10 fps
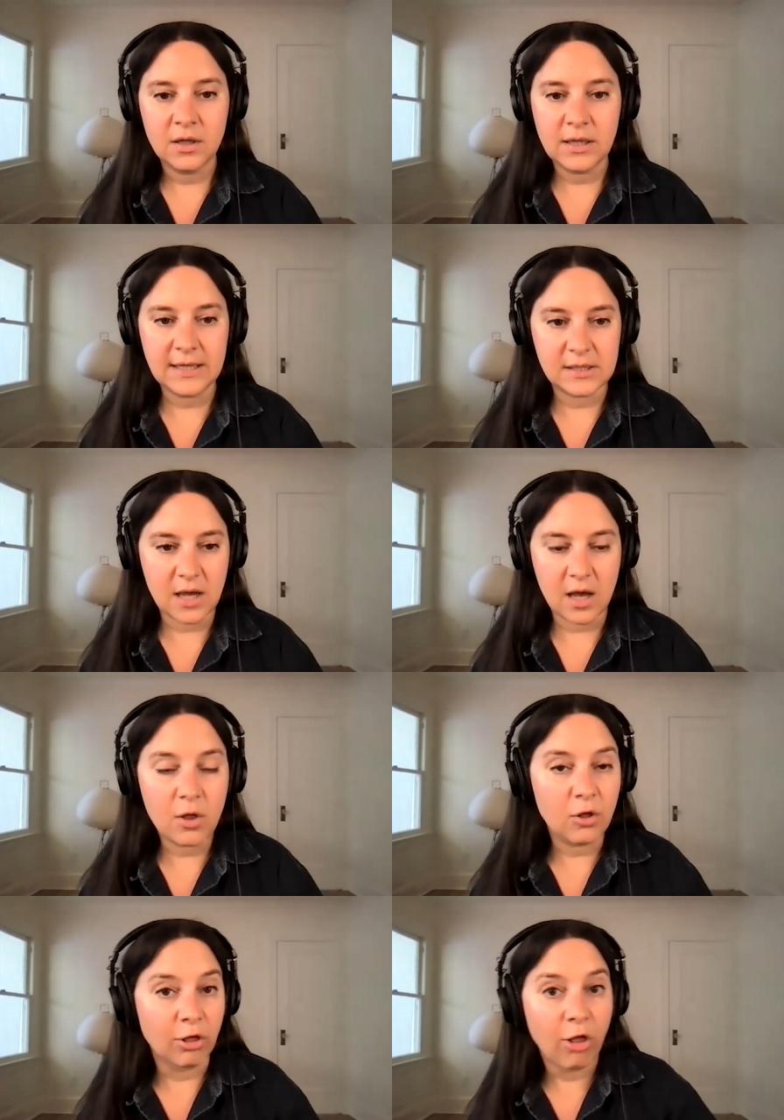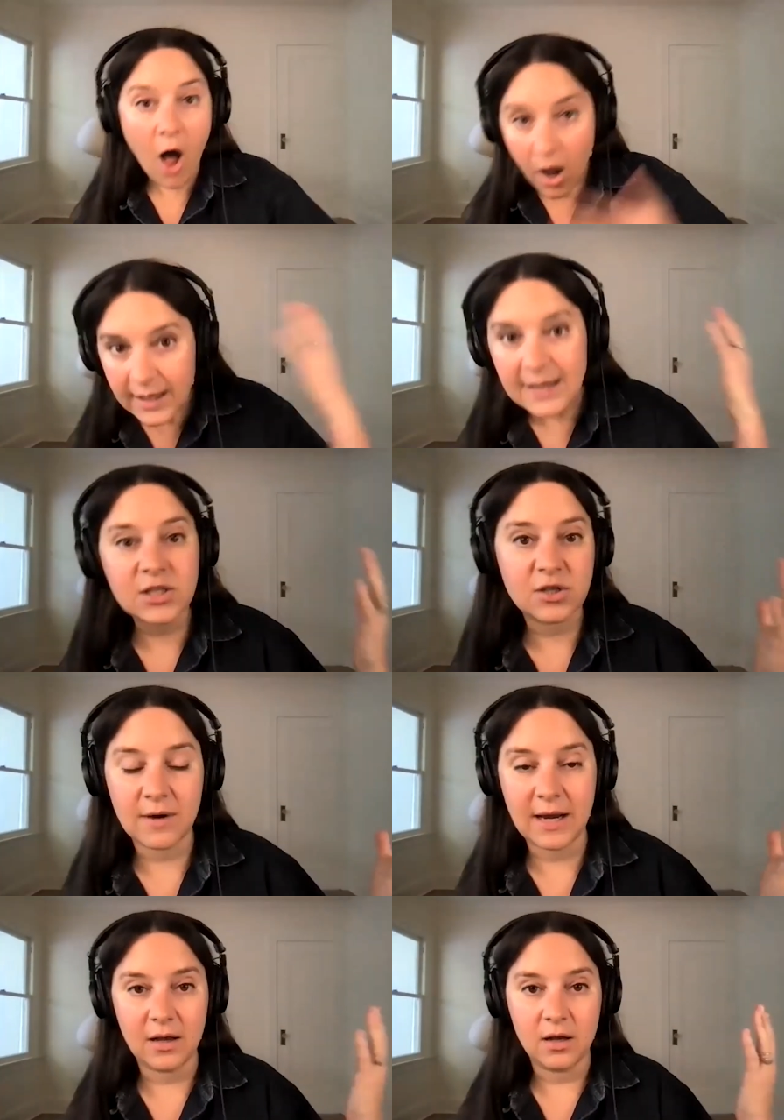he has a long
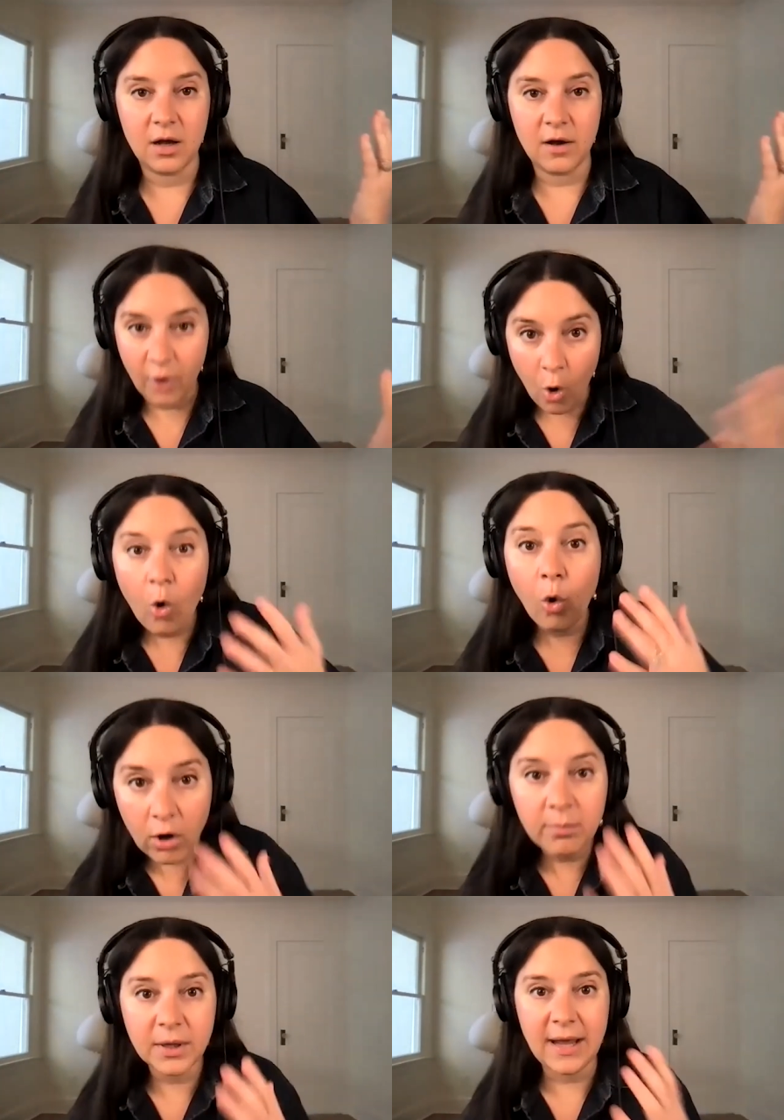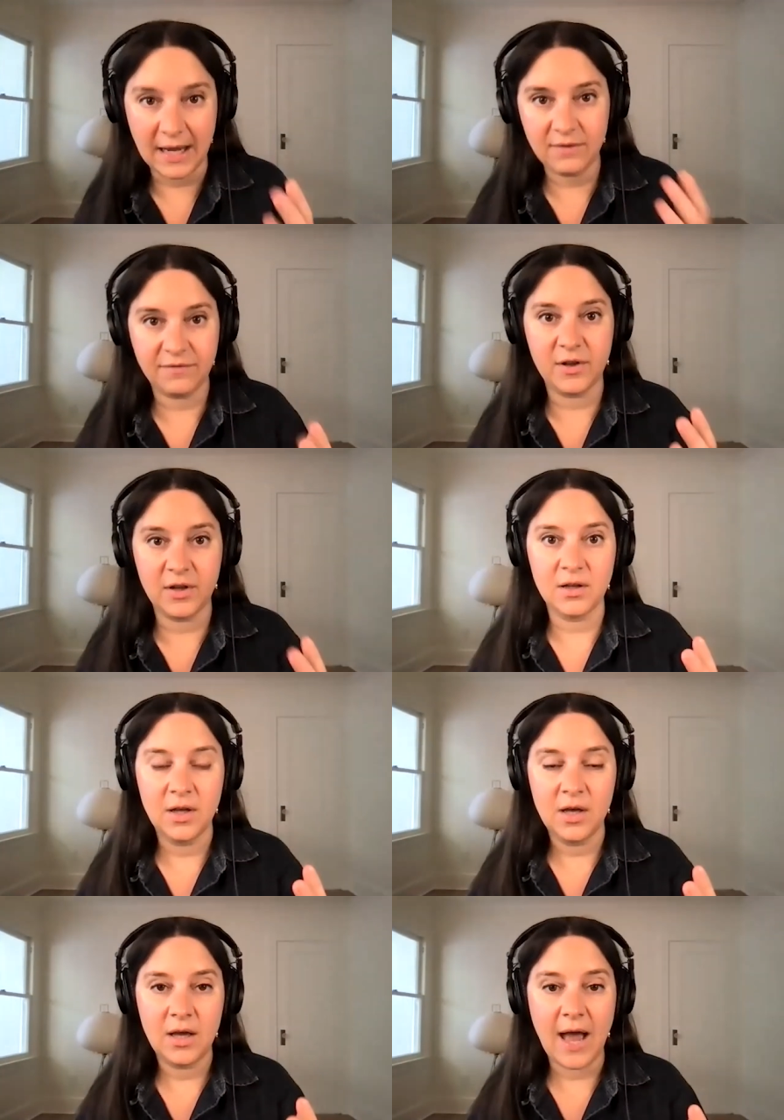history of horrible hateful